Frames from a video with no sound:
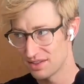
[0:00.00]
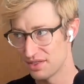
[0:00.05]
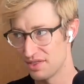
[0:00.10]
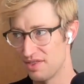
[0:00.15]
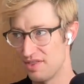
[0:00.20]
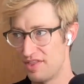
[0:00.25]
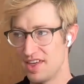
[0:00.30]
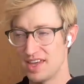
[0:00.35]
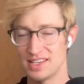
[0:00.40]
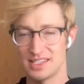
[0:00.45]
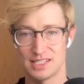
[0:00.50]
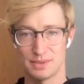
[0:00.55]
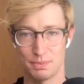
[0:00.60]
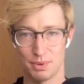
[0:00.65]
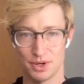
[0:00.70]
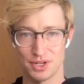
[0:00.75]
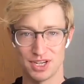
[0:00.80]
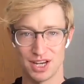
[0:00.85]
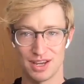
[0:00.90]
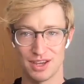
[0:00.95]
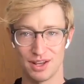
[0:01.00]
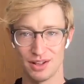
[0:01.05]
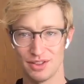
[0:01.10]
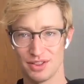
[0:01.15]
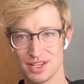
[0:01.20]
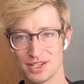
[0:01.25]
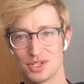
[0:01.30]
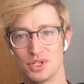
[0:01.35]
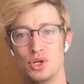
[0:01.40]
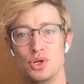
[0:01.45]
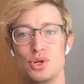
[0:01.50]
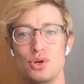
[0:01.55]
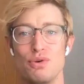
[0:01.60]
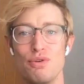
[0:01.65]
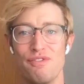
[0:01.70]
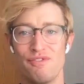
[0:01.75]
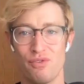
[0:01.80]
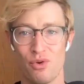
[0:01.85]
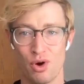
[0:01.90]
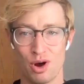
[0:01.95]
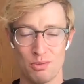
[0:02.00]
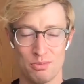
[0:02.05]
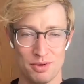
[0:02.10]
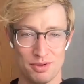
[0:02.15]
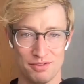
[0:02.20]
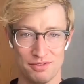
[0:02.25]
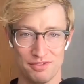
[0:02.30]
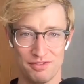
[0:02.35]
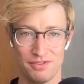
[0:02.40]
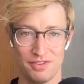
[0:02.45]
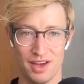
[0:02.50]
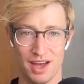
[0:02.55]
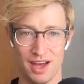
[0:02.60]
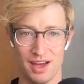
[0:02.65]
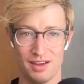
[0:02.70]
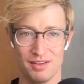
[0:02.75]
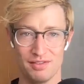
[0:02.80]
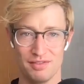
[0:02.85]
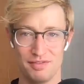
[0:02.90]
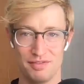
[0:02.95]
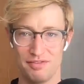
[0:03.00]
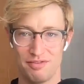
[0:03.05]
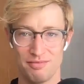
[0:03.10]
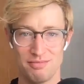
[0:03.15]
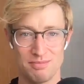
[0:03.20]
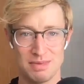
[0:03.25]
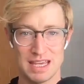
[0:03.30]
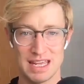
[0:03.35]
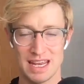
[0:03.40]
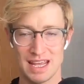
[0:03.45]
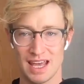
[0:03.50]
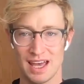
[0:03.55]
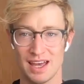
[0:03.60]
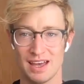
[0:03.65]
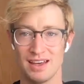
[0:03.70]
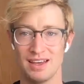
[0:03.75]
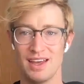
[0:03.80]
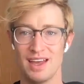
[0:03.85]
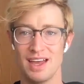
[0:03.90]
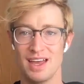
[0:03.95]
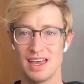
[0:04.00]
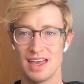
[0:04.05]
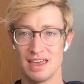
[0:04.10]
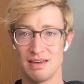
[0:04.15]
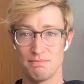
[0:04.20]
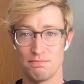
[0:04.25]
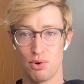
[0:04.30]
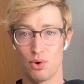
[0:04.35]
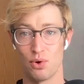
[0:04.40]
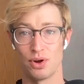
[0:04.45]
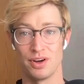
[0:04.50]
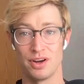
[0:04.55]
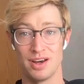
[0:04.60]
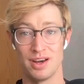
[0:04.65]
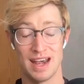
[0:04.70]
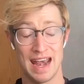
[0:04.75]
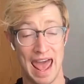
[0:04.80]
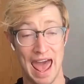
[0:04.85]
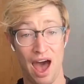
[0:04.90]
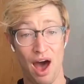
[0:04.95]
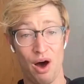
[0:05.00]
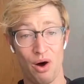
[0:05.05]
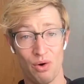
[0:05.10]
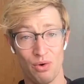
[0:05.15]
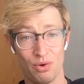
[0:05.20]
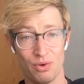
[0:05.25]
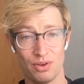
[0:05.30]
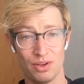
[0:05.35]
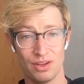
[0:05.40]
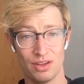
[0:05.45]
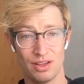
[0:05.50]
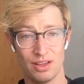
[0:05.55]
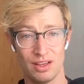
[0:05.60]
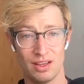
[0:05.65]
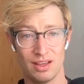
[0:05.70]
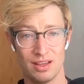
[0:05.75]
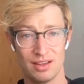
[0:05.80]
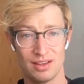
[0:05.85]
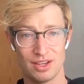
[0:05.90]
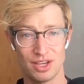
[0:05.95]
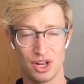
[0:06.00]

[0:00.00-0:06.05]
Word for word: this particular this new form of of media important now mm-hmm.